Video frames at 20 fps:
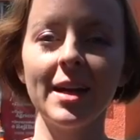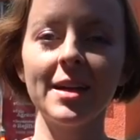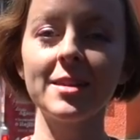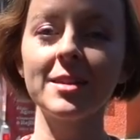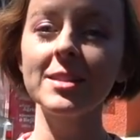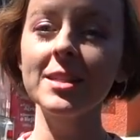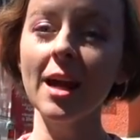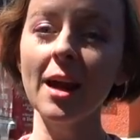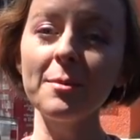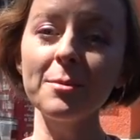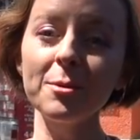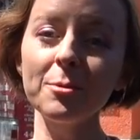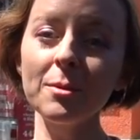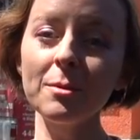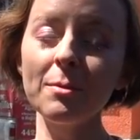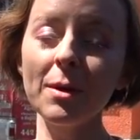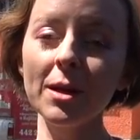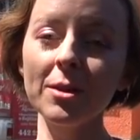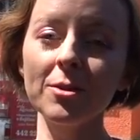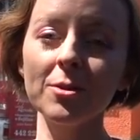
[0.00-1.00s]
At the time that we
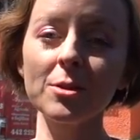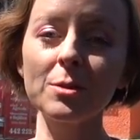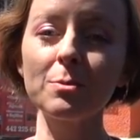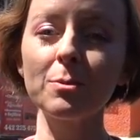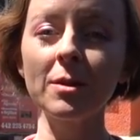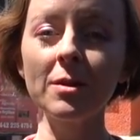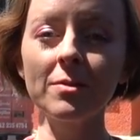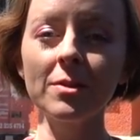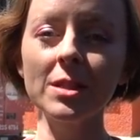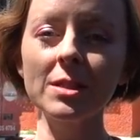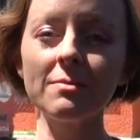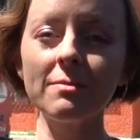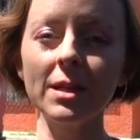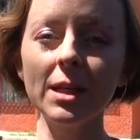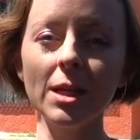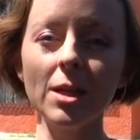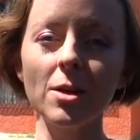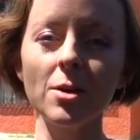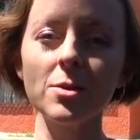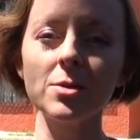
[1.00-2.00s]
made those previous
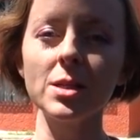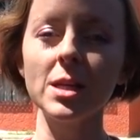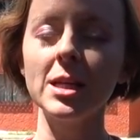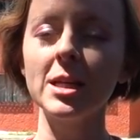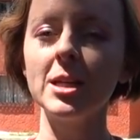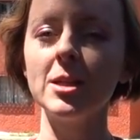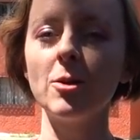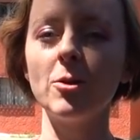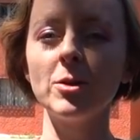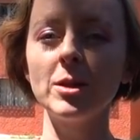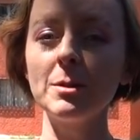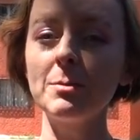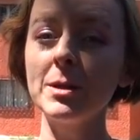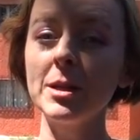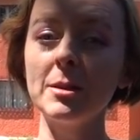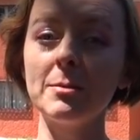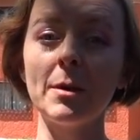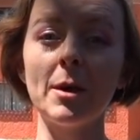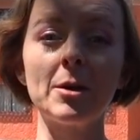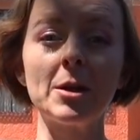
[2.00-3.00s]
videos, it had only been
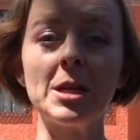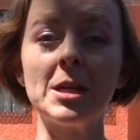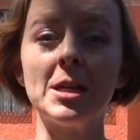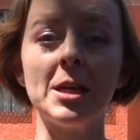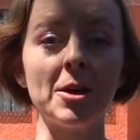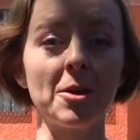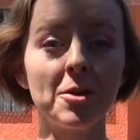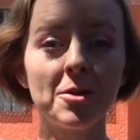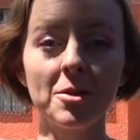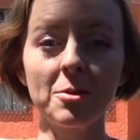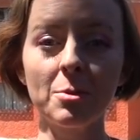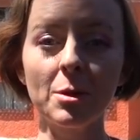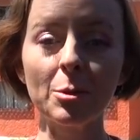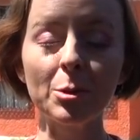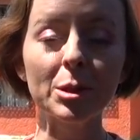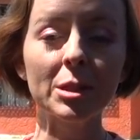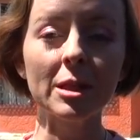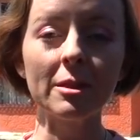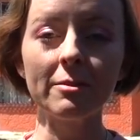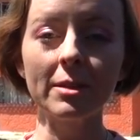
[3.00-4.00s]
about a year that we
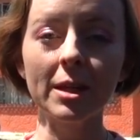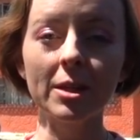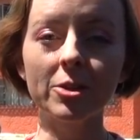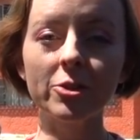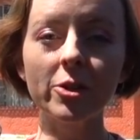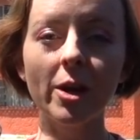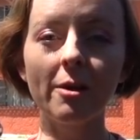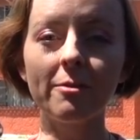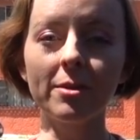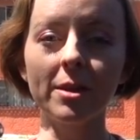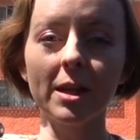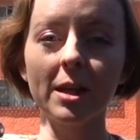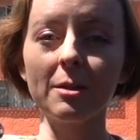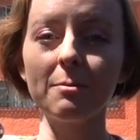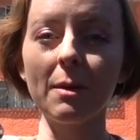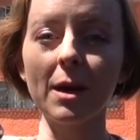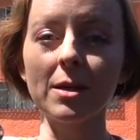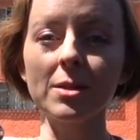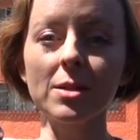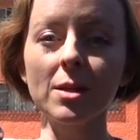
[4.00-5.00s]
were living and traveling in
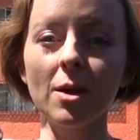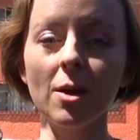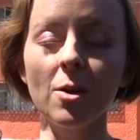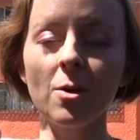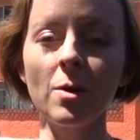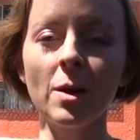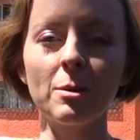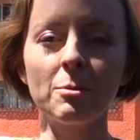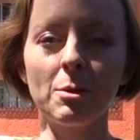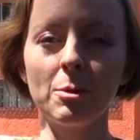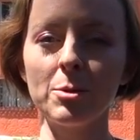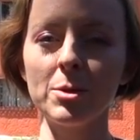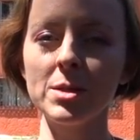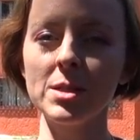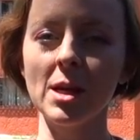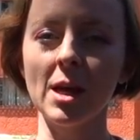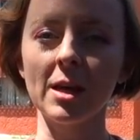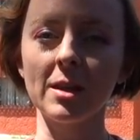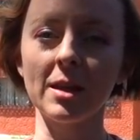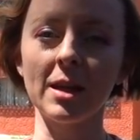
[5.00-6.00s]
Mexico, and we were
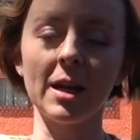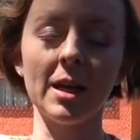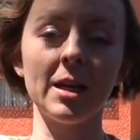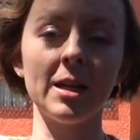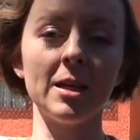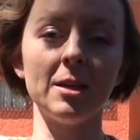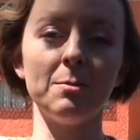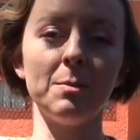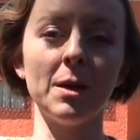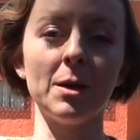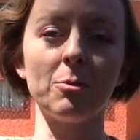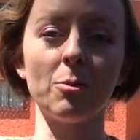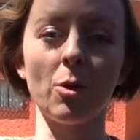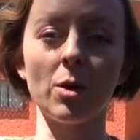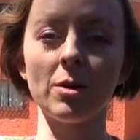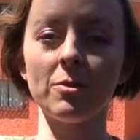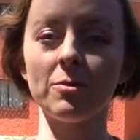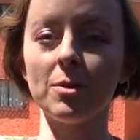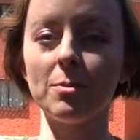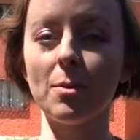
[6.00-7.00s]
saying that it had been
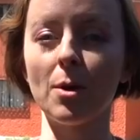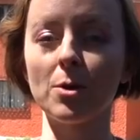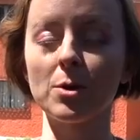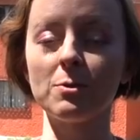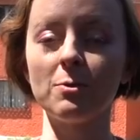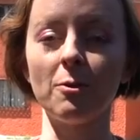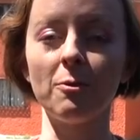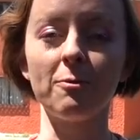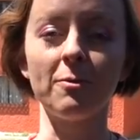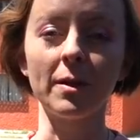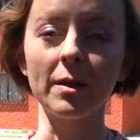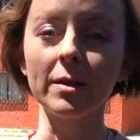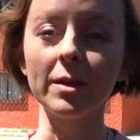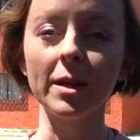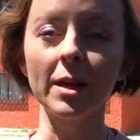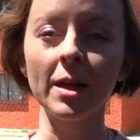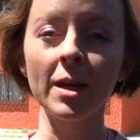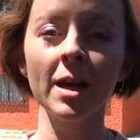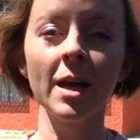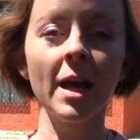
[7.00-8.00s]
one of the most
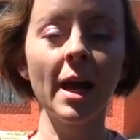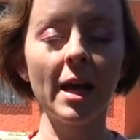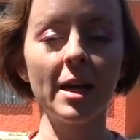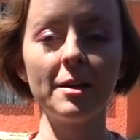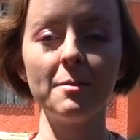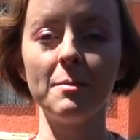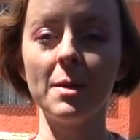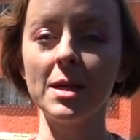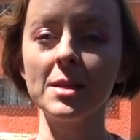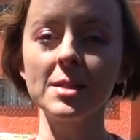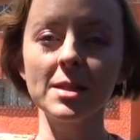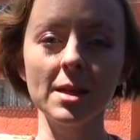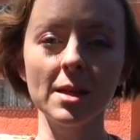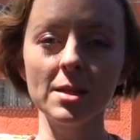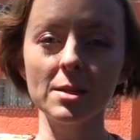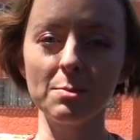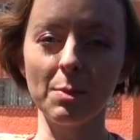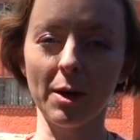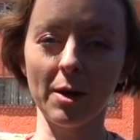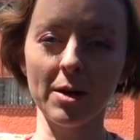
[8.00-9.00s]
fulfilling and amazing
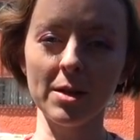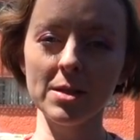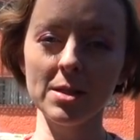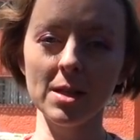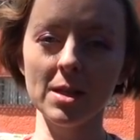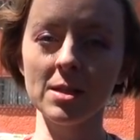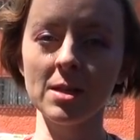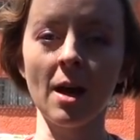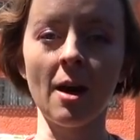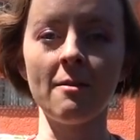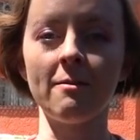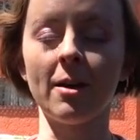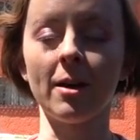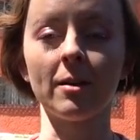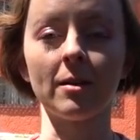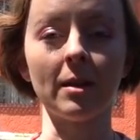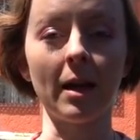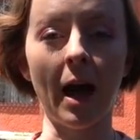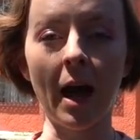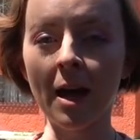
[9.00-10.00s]
experiences of our
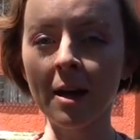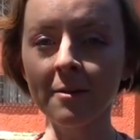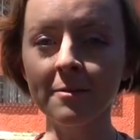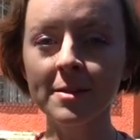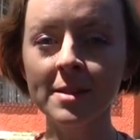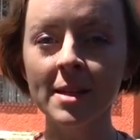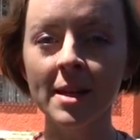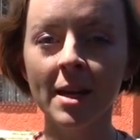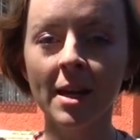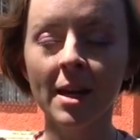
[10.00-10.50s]
lives,